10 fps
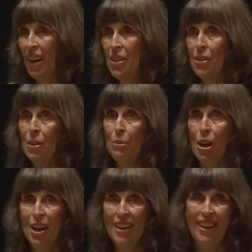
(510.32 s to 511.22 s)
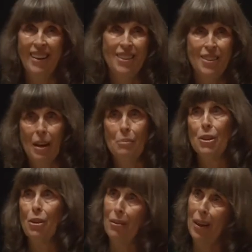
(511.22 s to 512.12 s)
I see some nodding heads. I'm
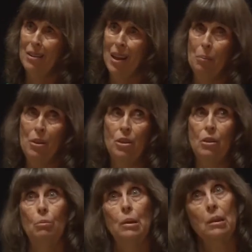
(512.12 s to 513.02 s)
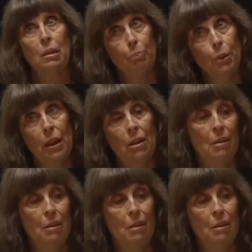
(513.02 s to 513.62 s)
sorry that has happened to you, but it's pretty